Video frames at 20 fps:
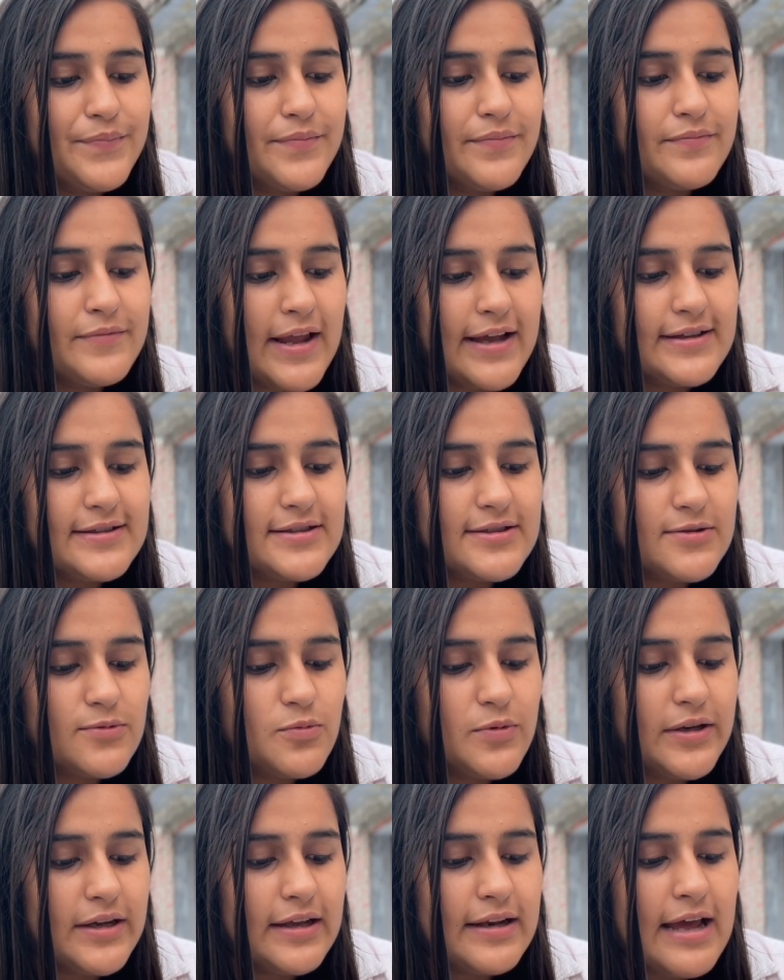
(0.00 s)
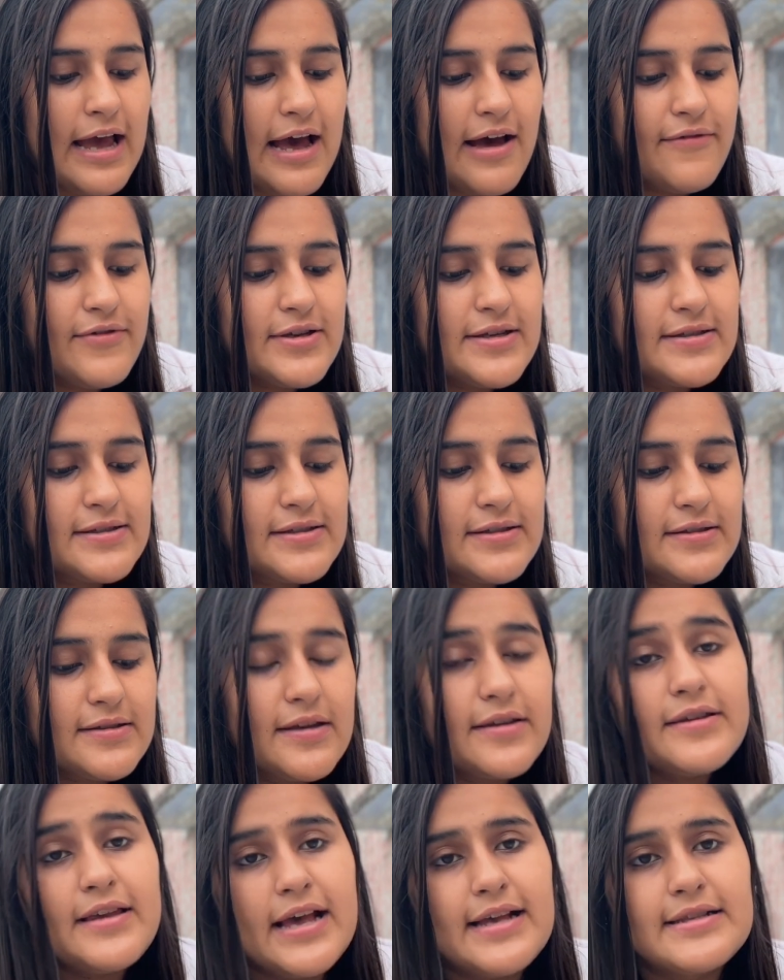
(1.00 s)
Next we can have is,
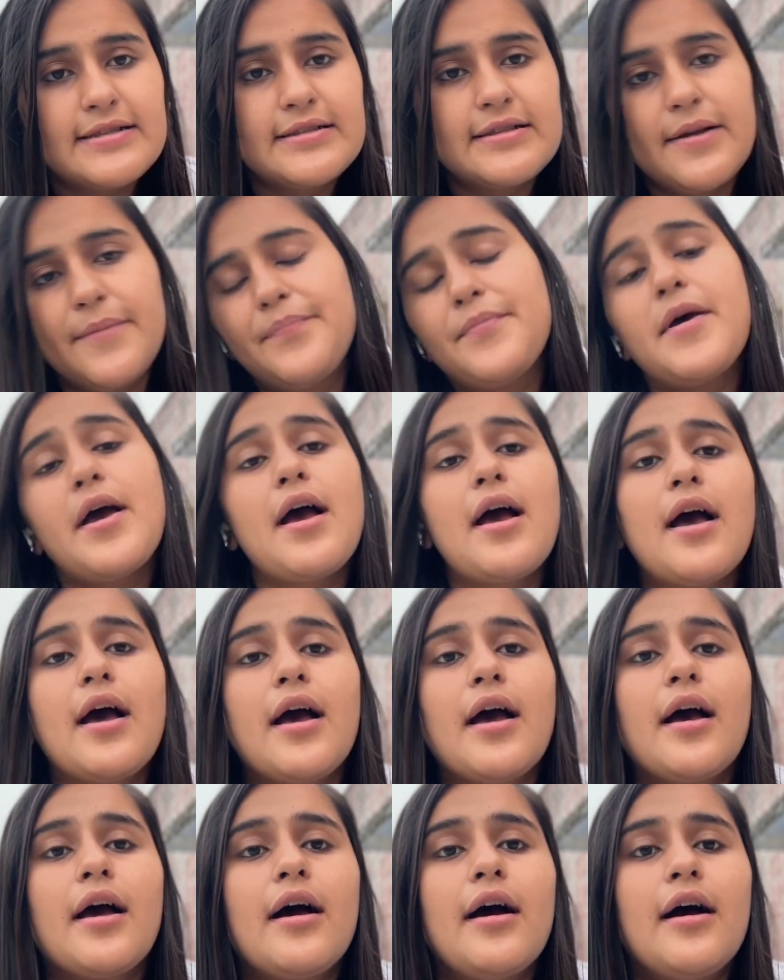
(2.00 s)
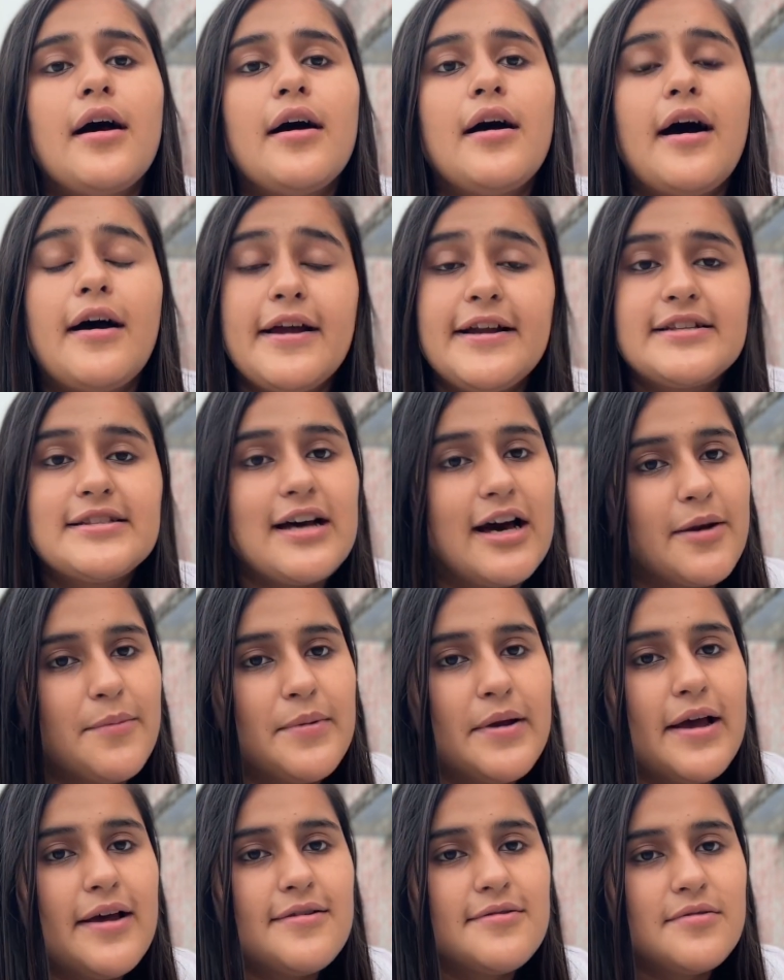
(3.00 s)
yes, it's
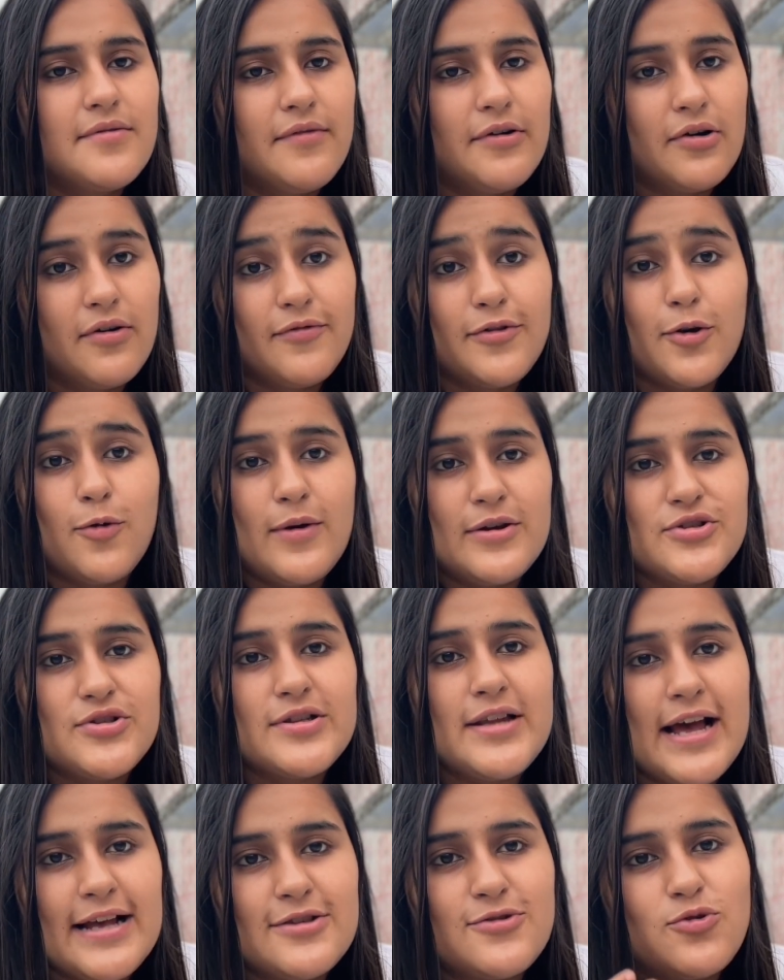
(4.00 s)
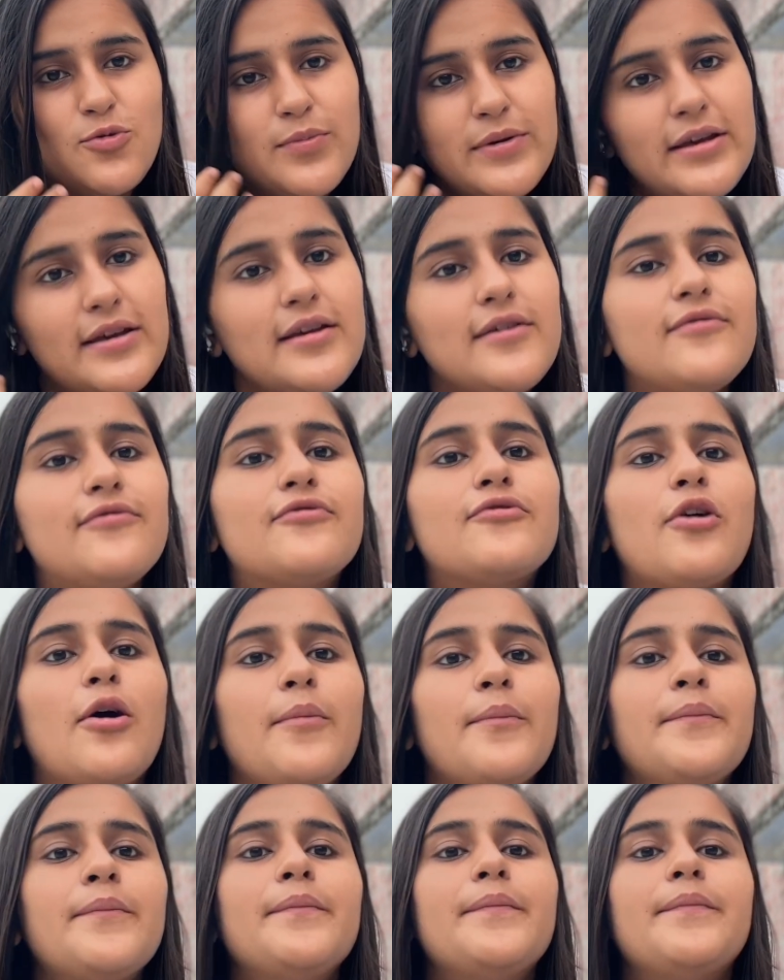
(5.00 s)
RBI. One of the question has to be
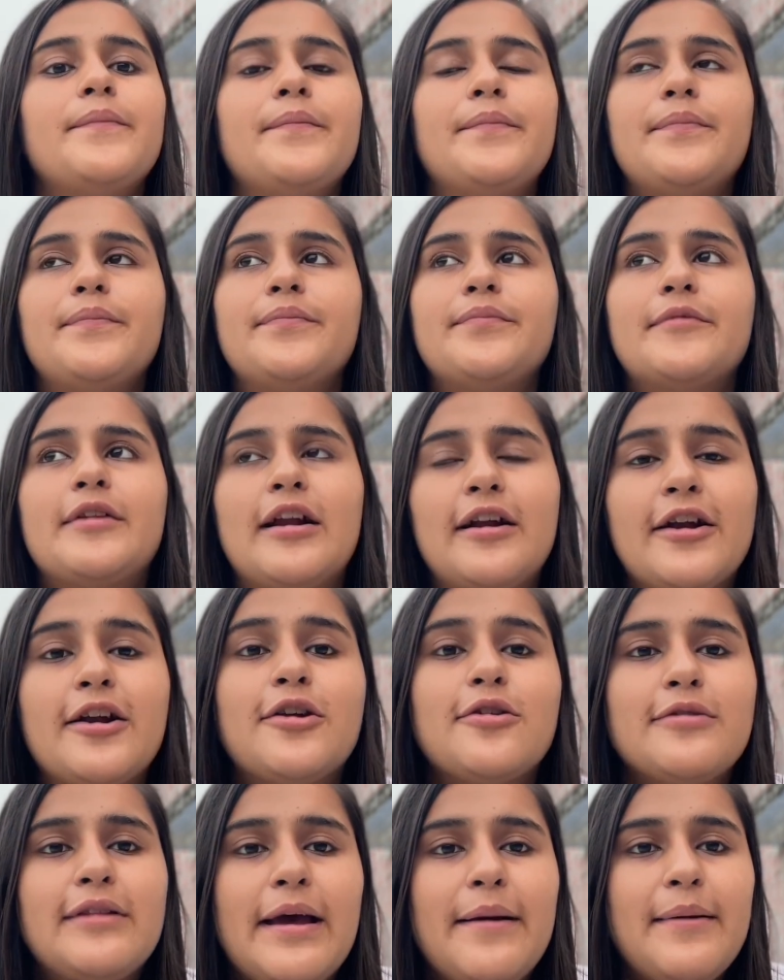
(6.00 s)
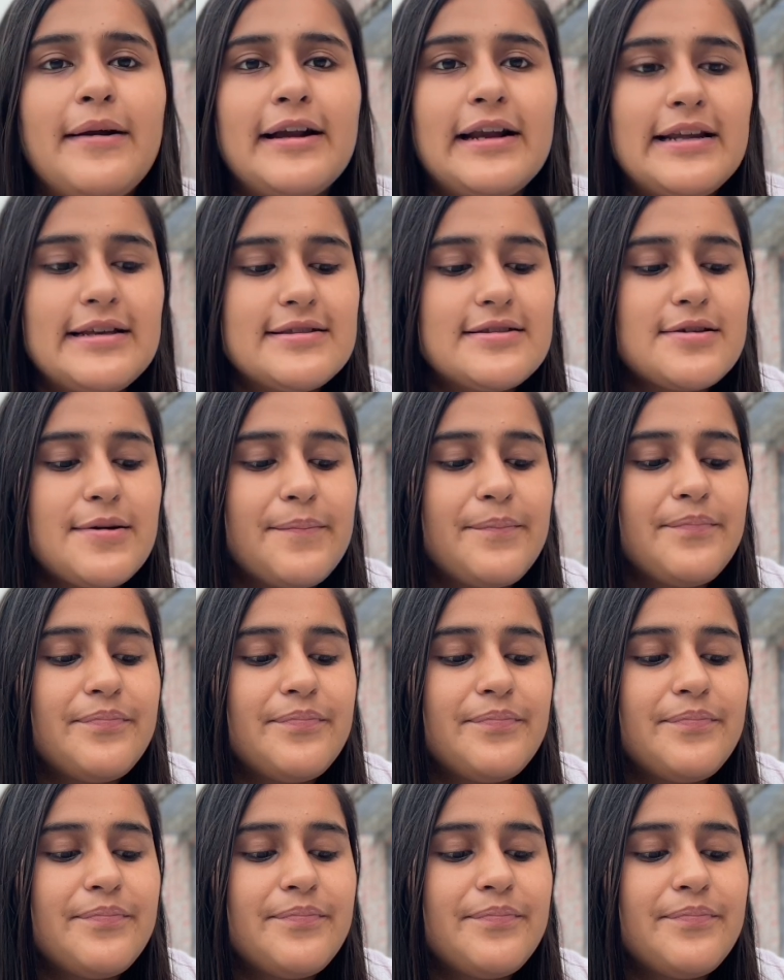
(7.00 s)
from related to them at least.